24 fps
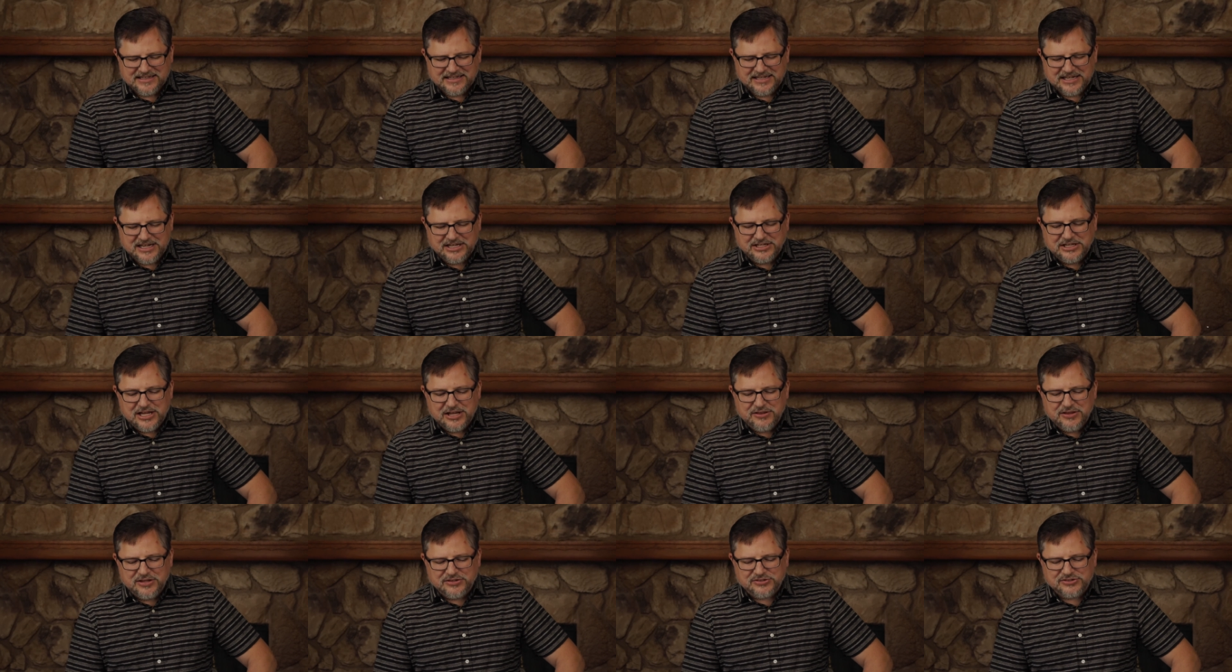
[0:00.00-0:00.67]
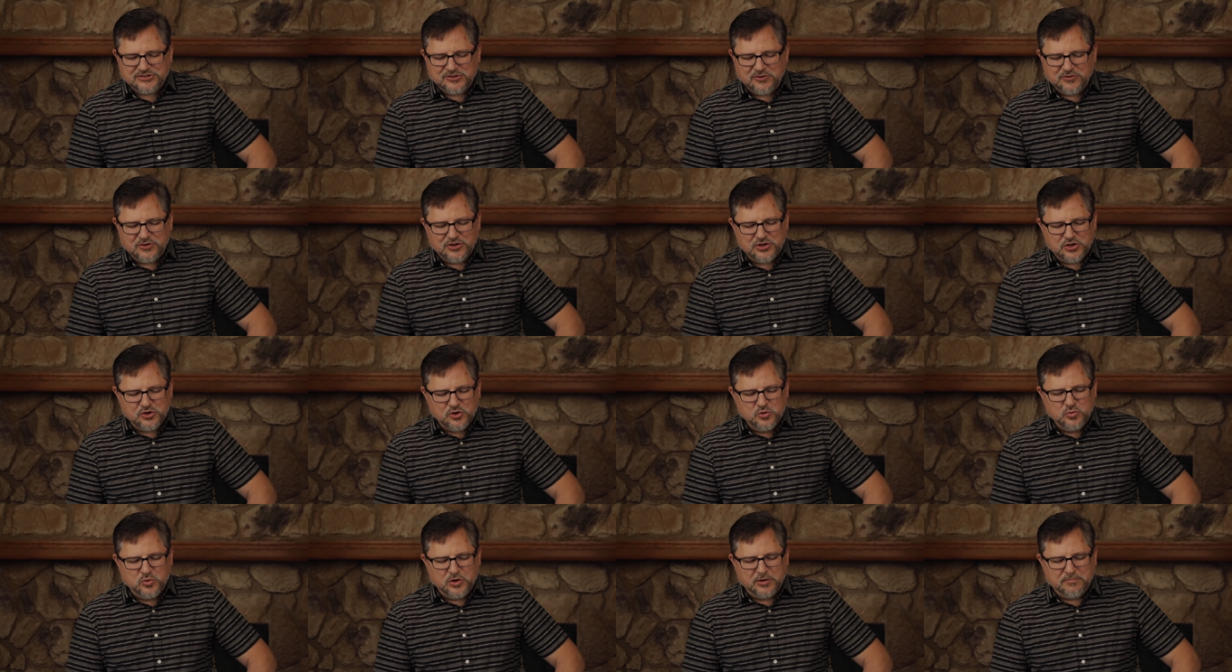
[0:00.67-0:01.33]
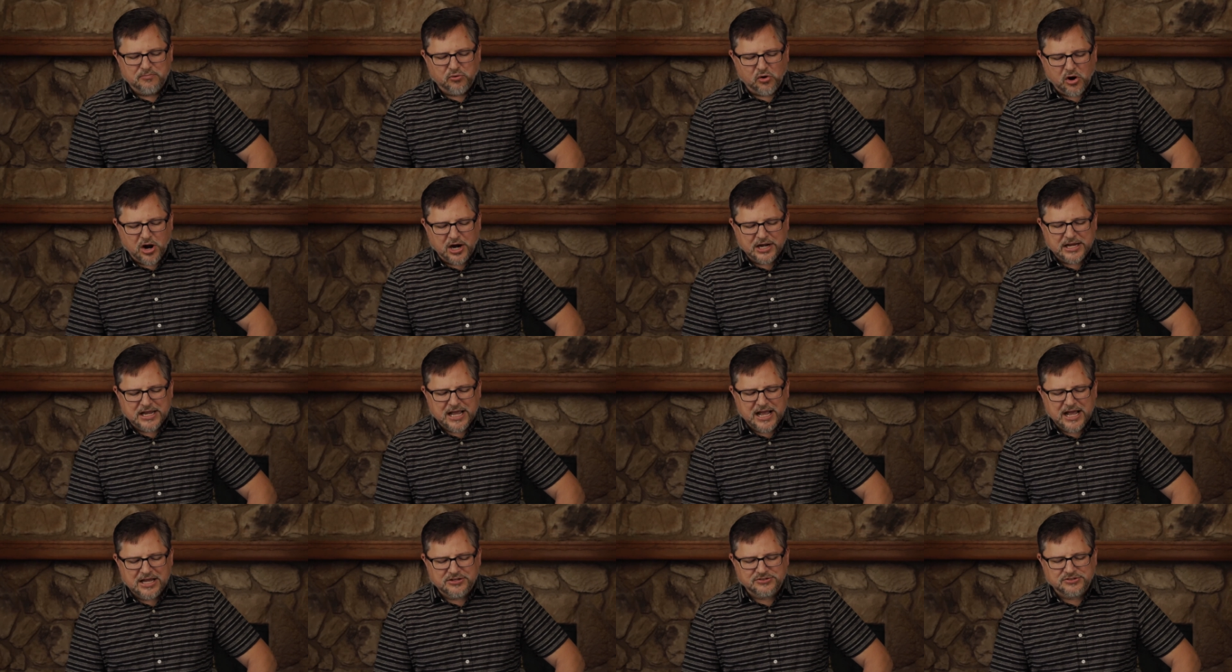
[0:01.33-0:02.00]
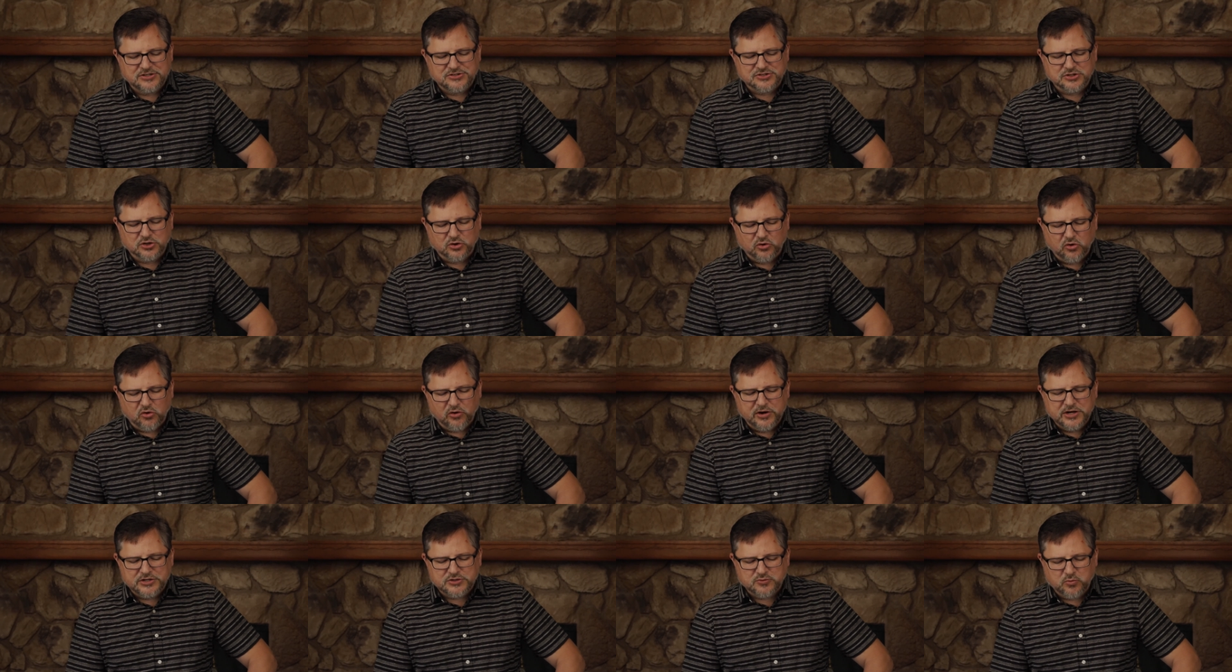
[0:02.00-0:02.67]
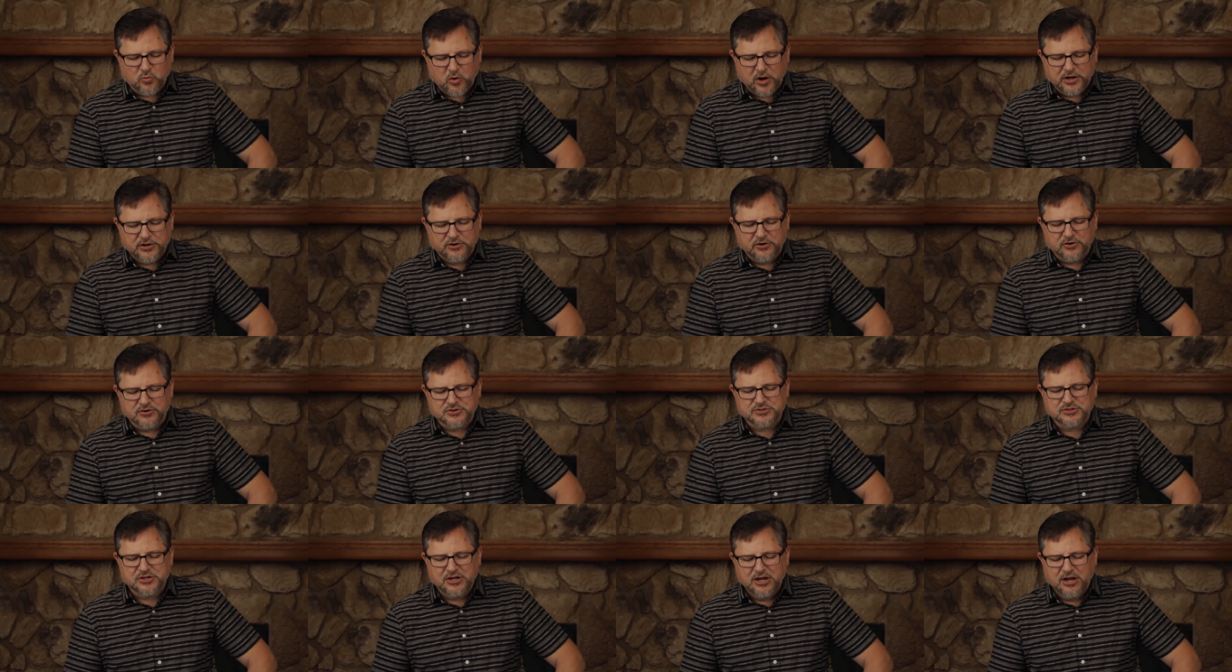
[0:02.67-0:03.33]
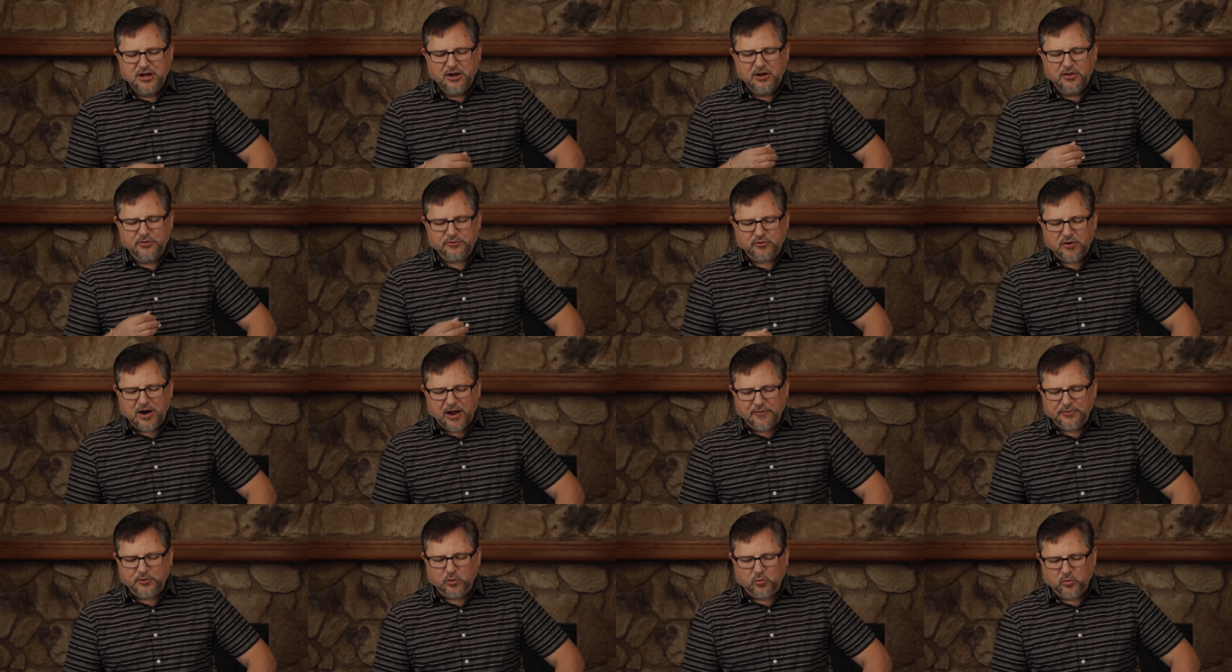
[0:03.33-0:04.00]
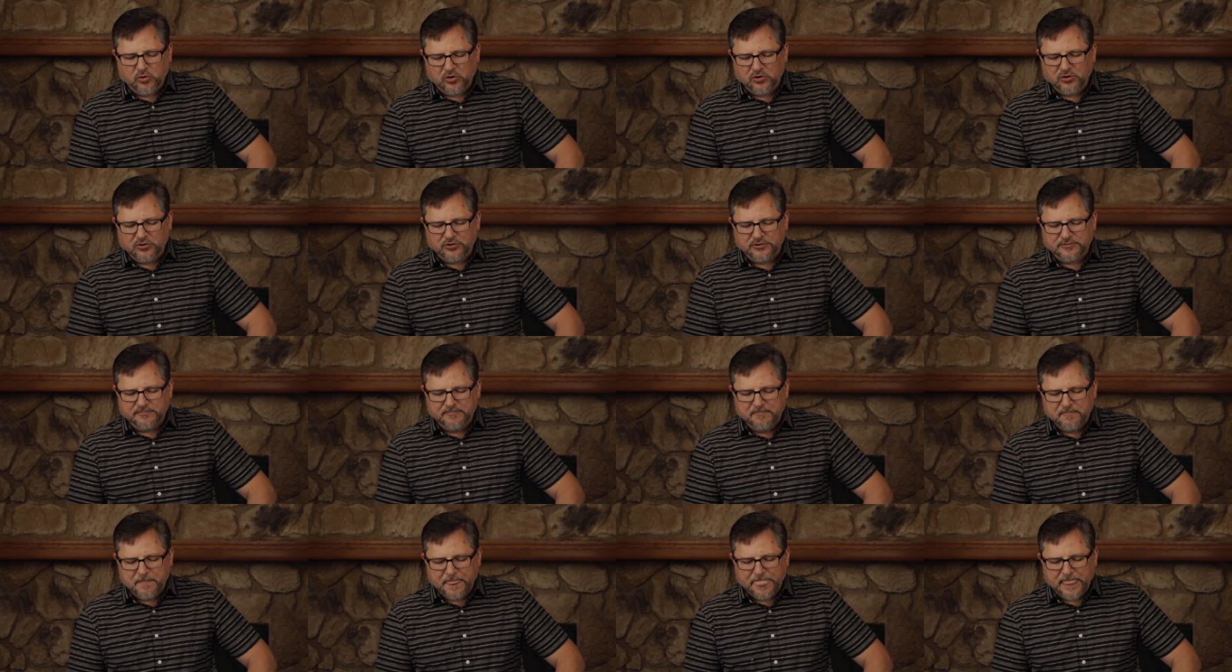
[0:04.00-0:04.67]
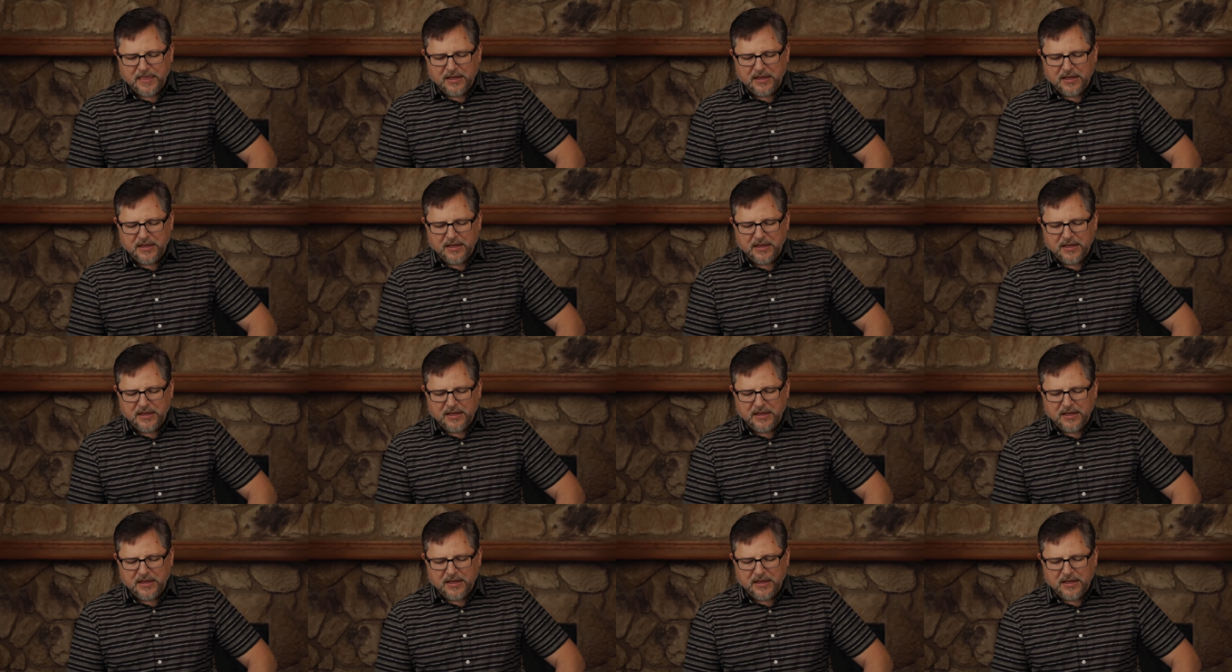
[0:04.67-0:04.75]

He did this so that you would broadcast his glorious wonders throughout the world.